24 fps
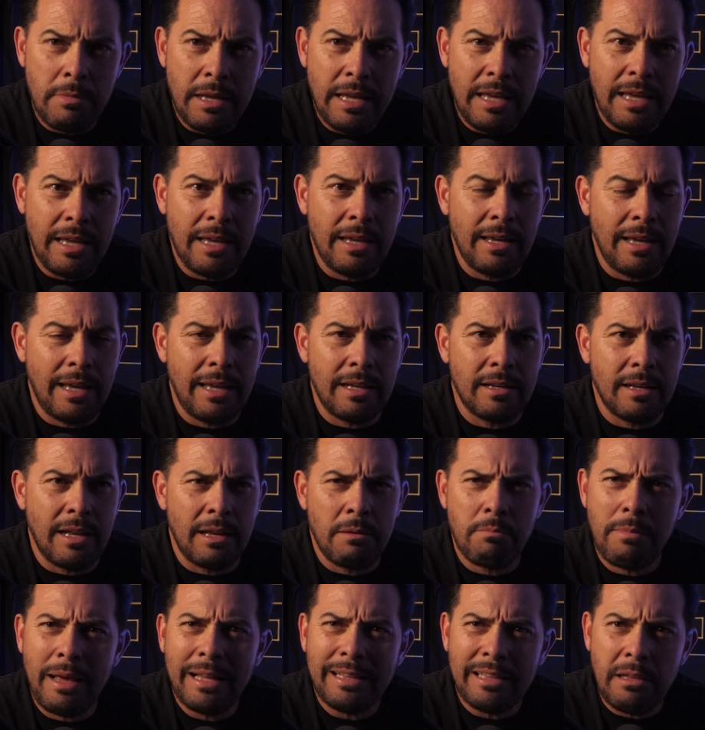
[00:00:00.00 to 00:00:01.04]
me
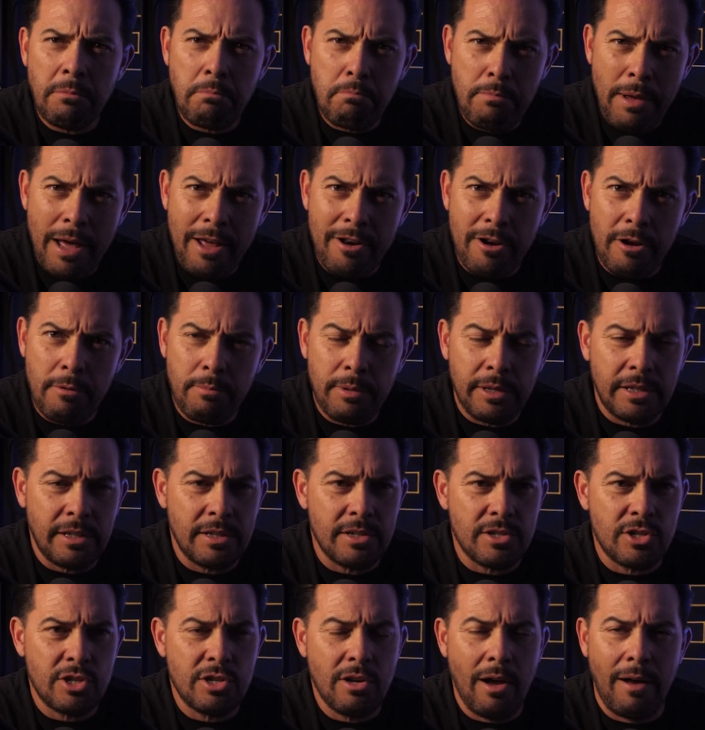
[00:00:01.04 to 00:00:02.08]
and make them better,
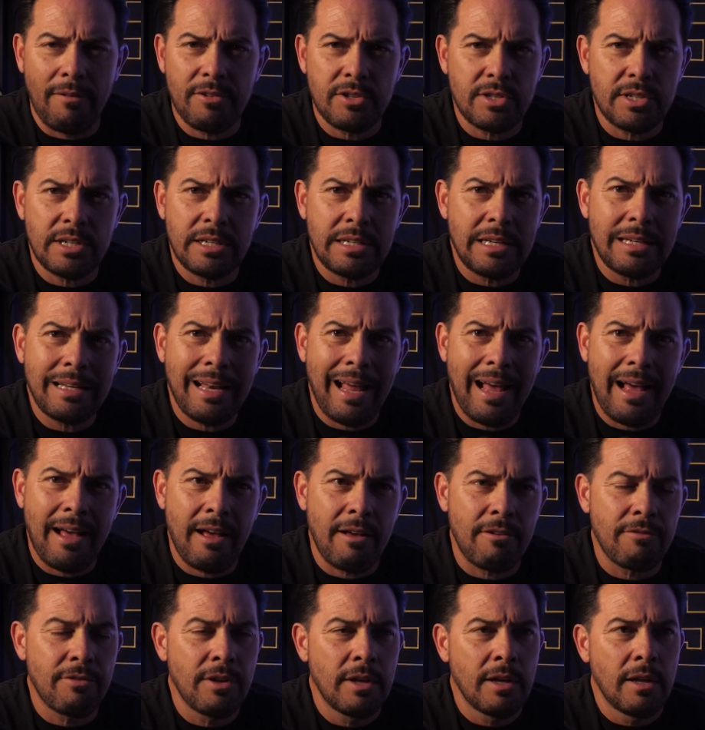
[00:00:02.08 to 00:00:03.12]
because she obviously didn't
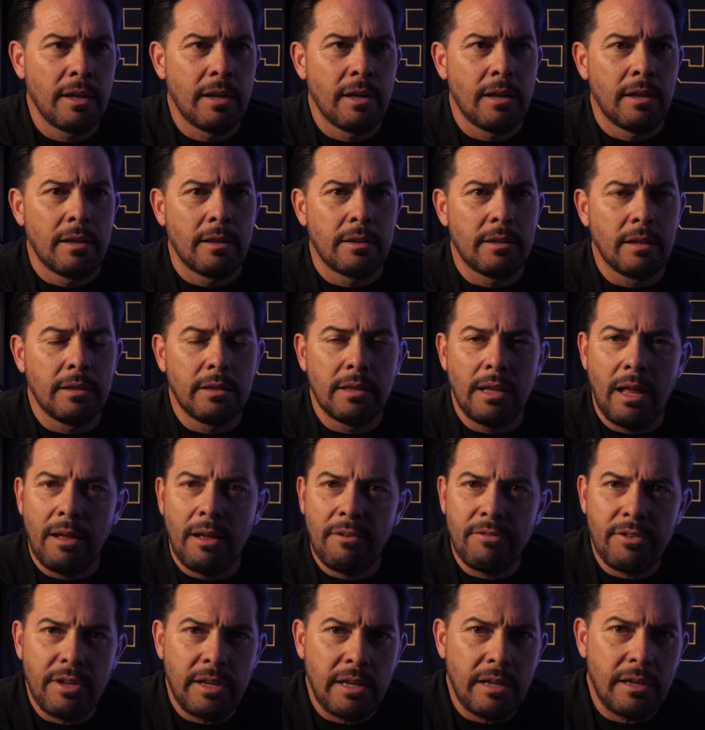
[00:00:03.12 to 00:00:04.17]
have the
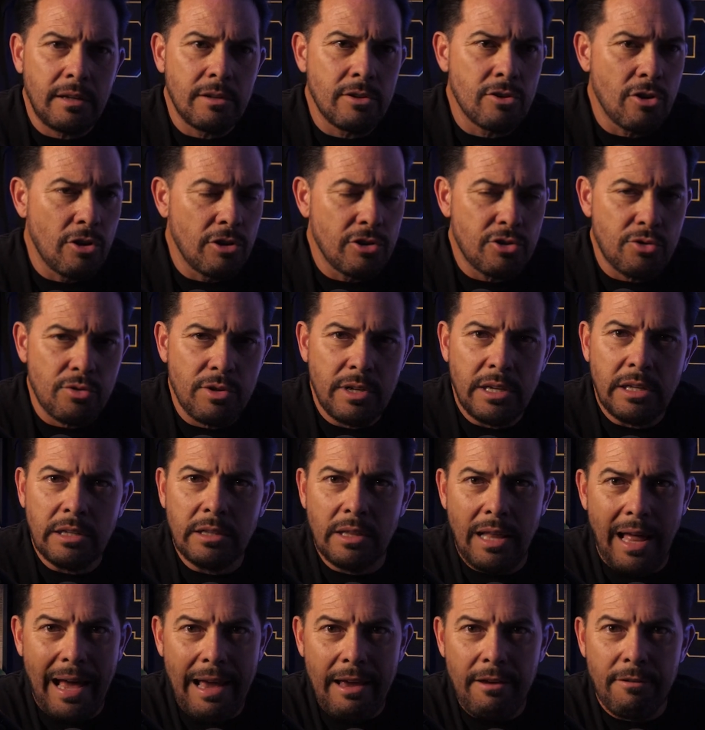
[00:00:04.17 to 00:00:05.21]
loving, nurturing
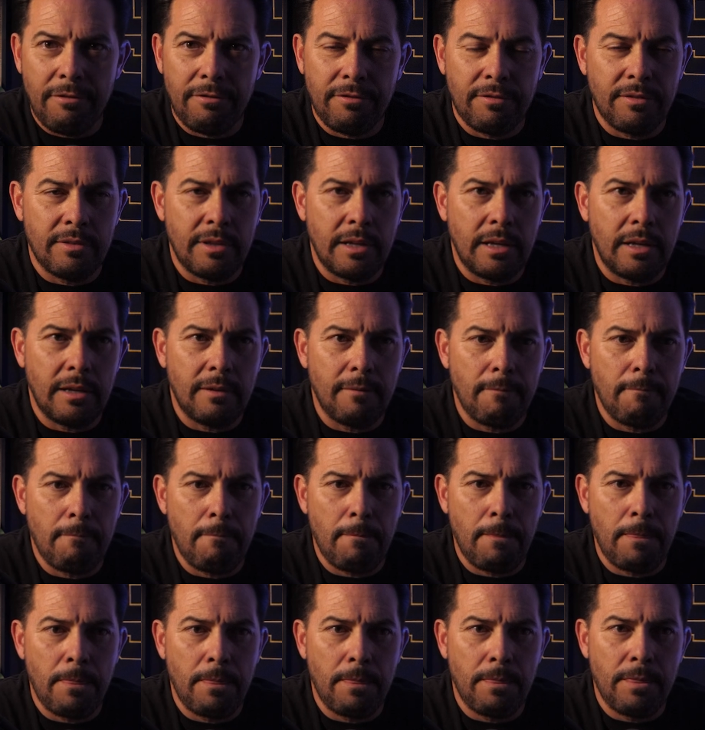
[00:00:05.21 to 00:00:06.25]
life that
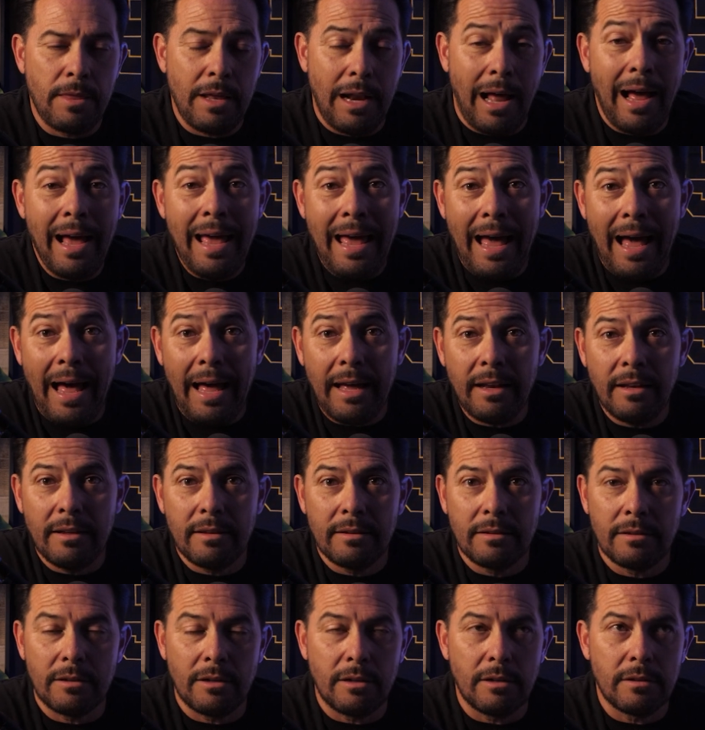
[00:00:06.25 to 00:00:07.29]
I had,
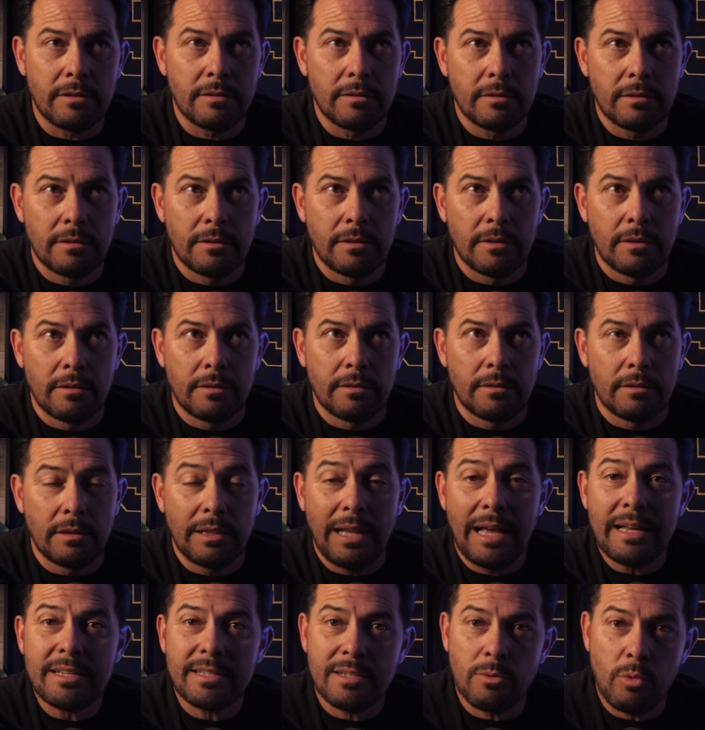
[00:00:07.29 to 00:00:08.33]
or
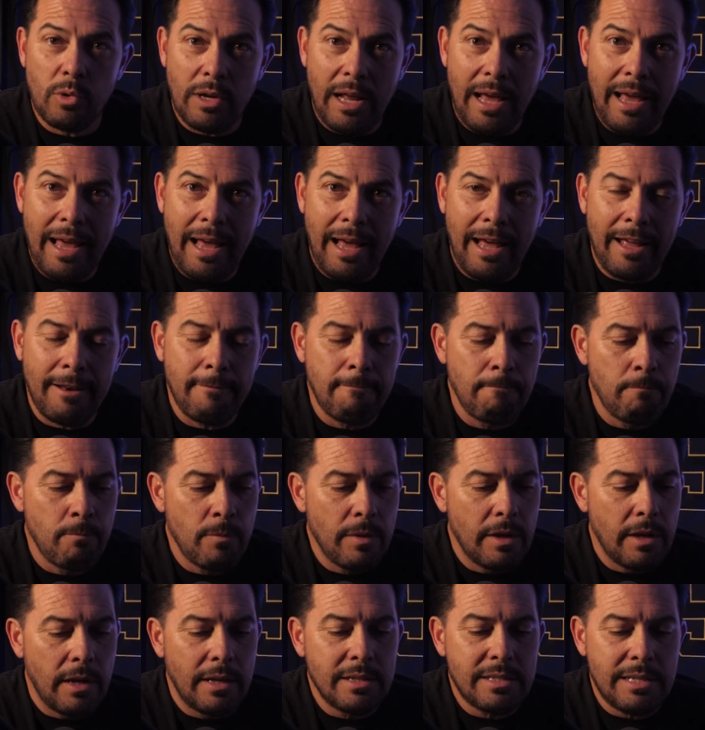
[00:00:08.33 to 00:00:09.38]
less than what I had.
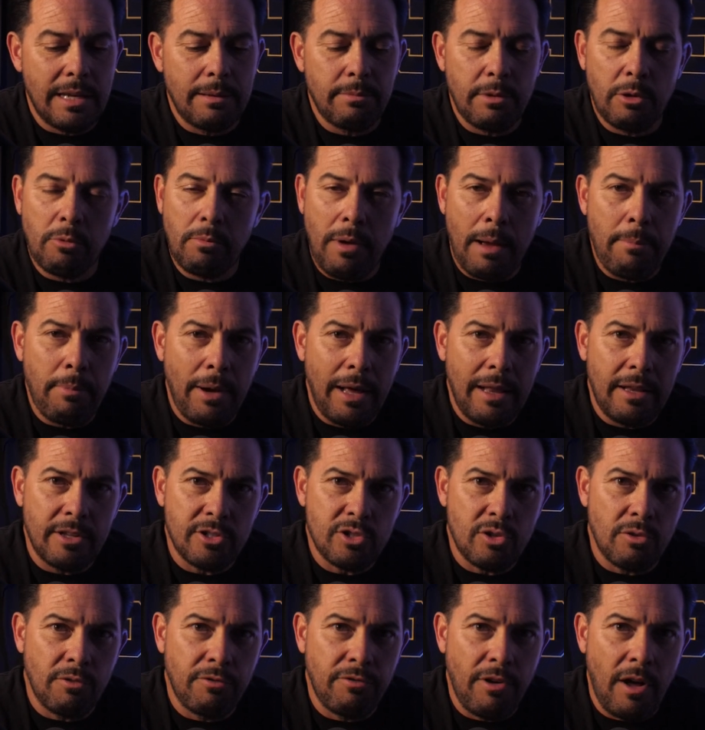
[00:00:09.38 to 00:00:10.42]
And same thing with my
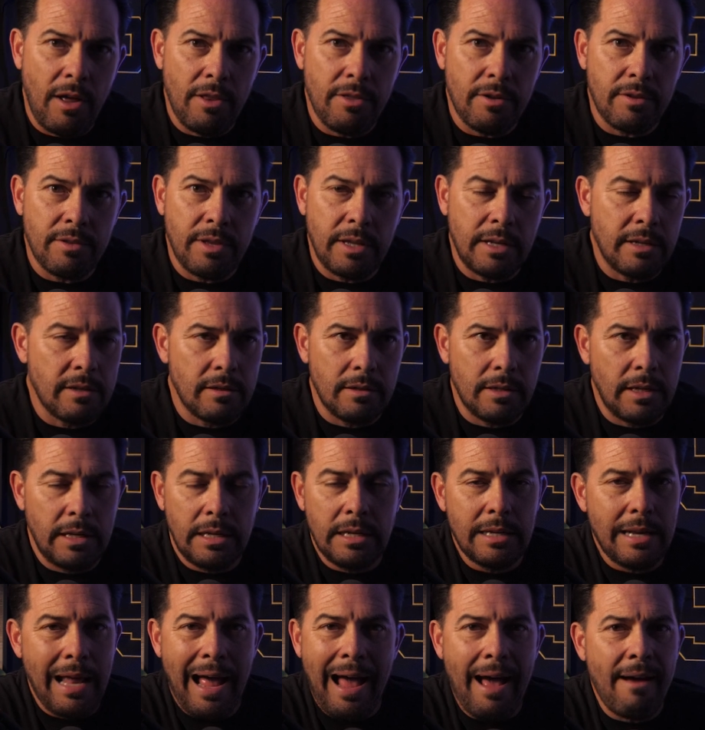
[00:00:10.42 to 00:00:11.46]
biological father. He
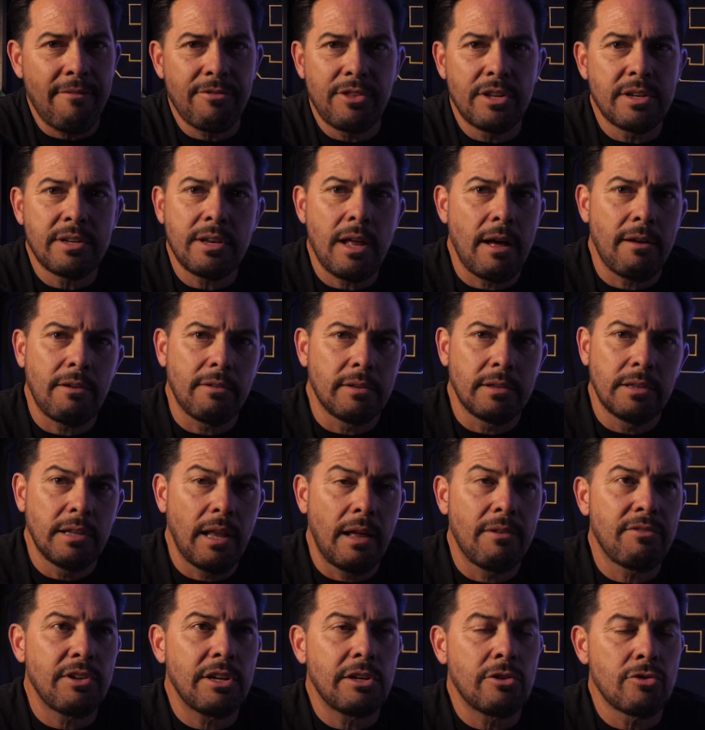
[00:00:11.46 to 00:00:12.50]
didn't have the
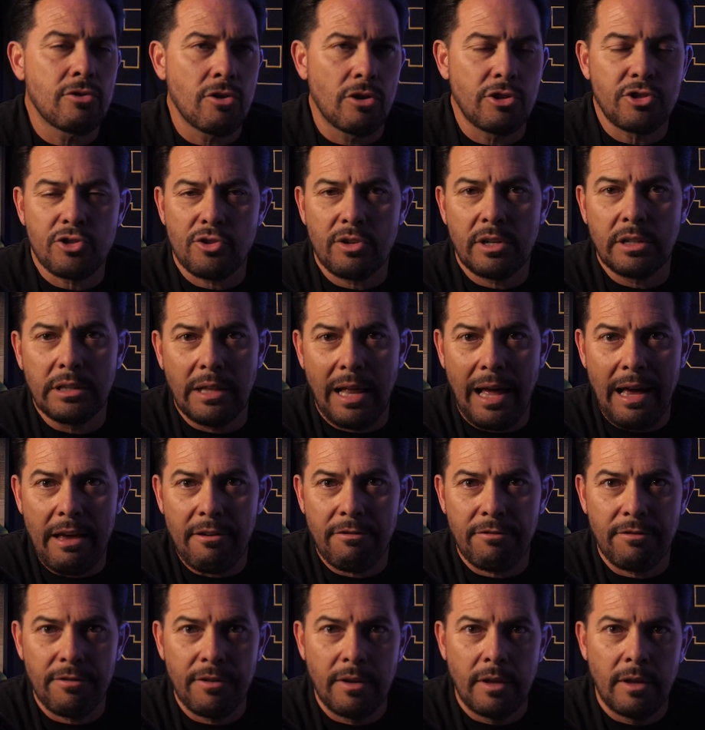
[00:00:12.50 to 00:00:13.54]
loving, nurturing
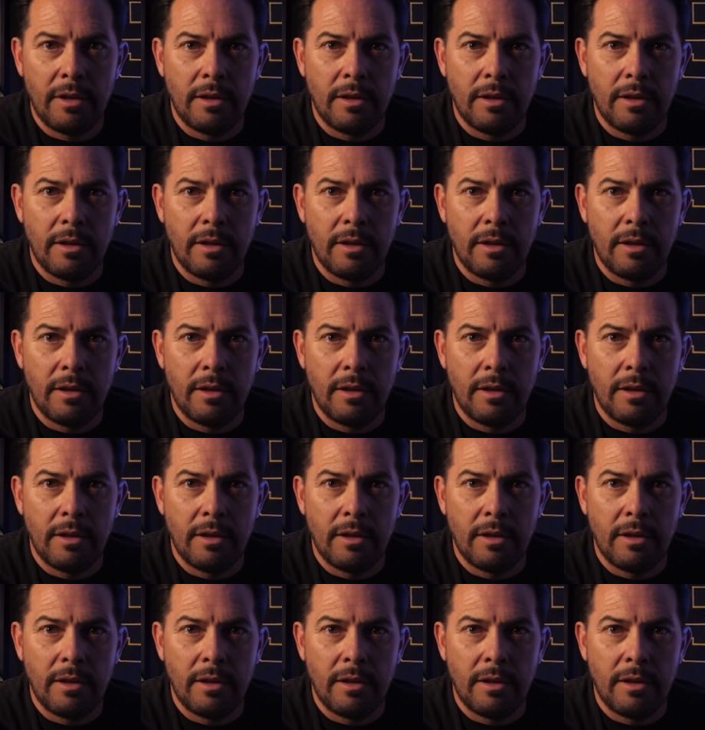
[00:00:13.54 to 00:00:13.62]
life